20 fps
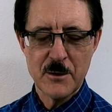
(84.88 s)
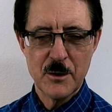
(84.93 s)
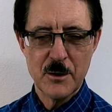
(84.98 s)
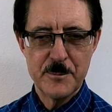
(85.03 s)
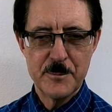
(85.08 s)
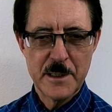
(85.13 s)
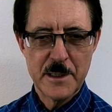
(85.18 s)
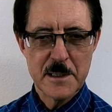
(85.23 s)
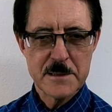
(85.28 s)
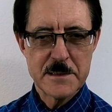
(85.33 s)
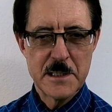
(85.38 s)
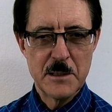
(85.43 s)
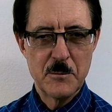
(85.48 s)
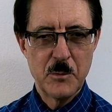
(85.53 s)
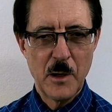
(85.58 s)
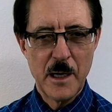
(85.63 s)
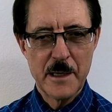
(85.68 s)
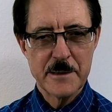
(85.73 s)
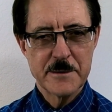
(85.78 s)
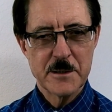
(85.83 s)
because he
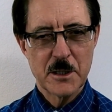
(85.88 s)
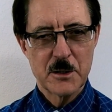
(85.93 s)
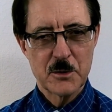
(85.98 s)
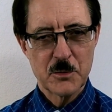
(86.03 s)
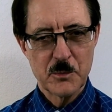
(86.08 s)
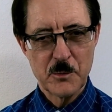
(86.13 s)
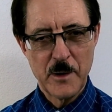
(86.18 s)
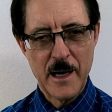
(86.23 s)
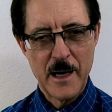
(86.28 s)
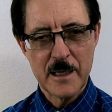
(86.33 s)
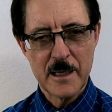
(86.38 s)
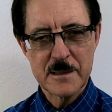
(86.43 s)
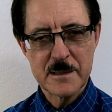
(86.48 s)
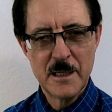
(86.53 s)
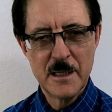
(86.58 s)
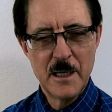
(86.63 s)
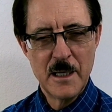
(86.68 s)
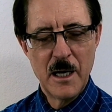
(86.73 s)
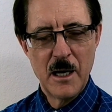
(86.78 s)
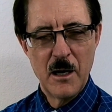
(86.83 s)
wanted to correct
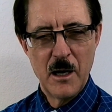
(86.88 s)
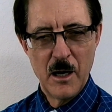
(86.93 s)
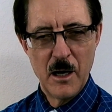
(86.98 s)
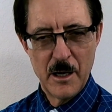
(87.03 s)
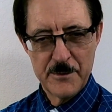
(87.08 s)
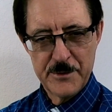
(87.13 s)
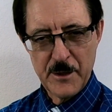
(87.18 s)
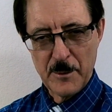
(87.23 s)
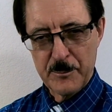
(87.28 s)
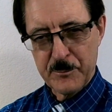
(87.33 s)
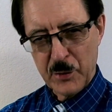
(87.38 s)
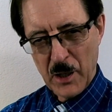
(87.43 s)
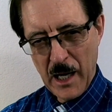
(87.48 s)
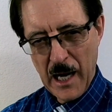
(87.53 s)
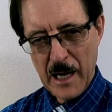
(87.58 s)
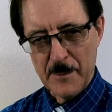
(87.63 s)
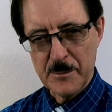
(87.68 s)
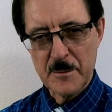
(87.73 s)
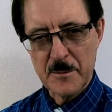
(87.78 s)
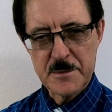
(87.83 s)
the
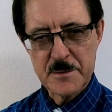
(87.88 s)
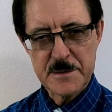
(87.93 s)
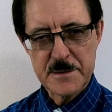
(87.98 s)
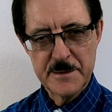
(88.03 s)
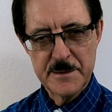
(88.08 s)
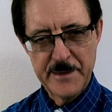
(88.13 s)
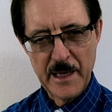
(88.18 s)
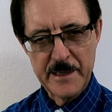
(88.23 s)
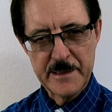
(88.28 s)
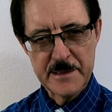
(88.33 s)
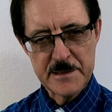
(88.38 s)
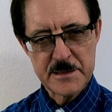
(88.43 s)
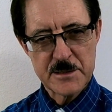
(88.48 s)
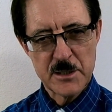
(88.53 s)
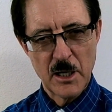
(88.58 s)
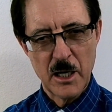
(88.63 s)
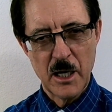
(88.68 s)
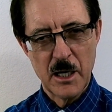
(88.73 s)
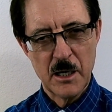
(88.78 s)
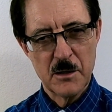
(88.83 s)
problems that he
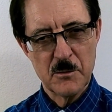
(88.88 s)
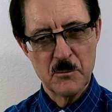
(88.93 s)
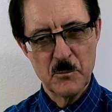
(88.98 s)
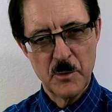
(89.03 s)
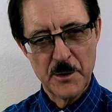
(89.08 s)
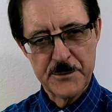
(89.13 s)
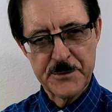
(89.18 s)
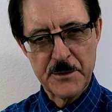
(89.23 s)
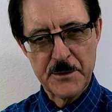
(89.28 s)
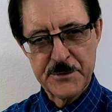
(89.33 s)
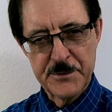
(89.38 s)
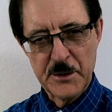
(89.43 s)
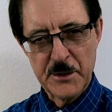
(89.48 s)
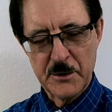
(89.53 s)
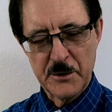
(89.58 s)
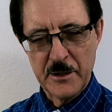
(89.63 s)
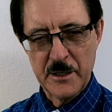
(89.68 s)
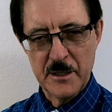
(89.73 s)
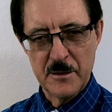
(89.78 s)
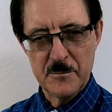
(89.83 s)
saw with
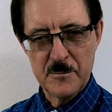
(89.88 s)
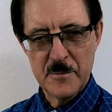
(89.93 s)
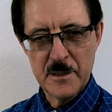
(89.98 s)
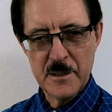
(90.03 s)
Ethereum.